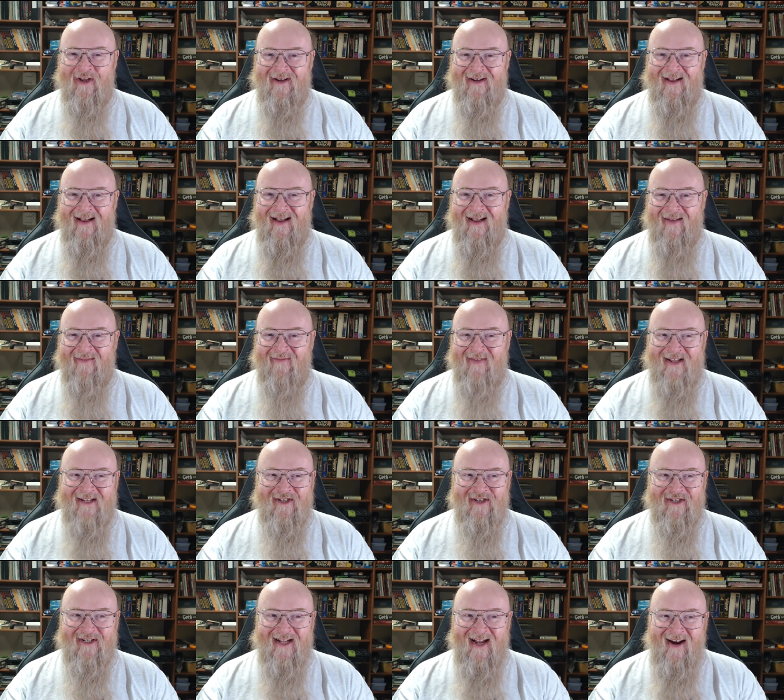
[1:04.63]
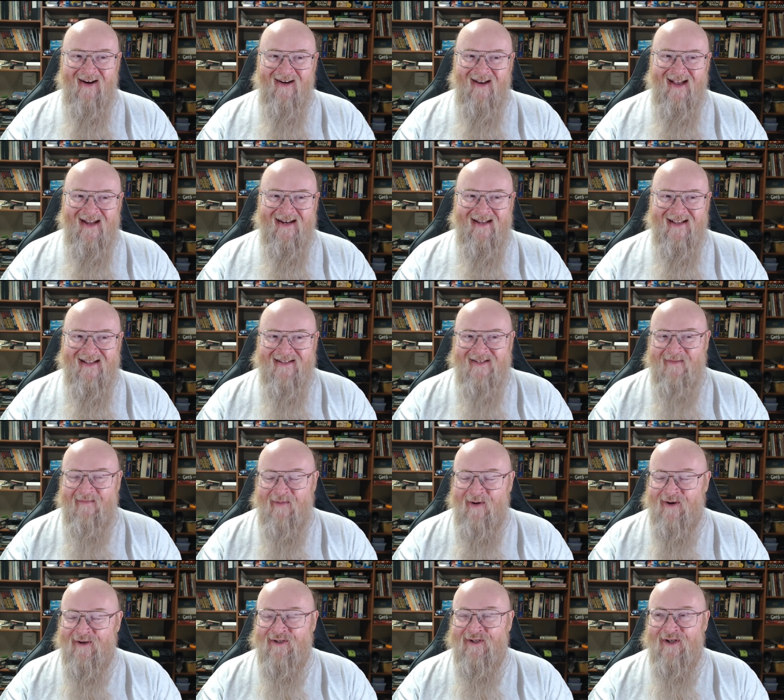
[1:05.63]
of vegetarian is a
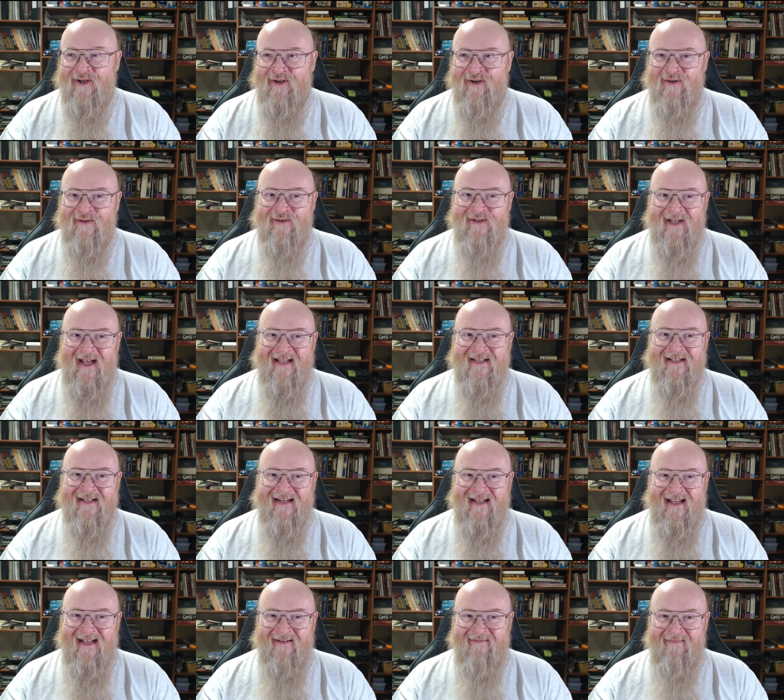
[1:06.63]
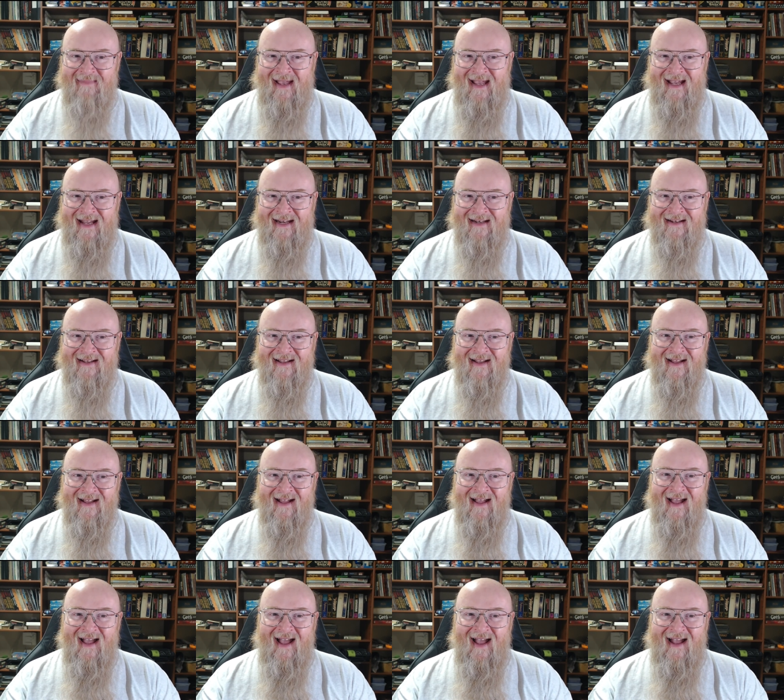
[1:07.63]
person who doesn't eat meat
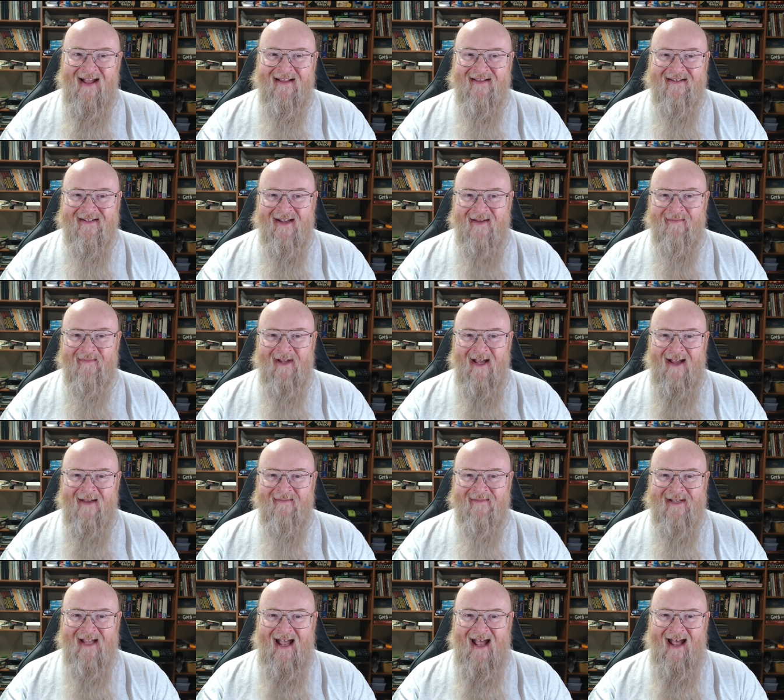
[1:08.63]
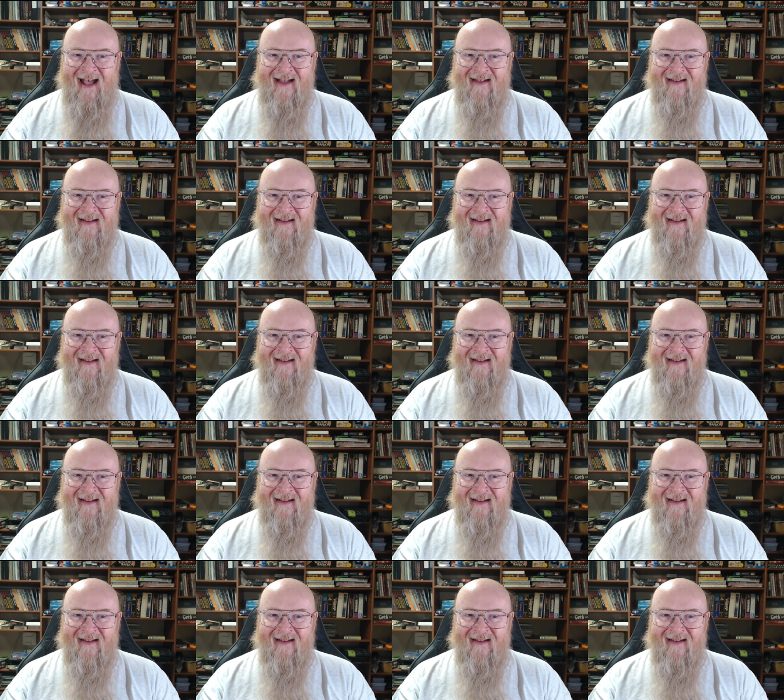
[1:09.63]
and sometimes uh,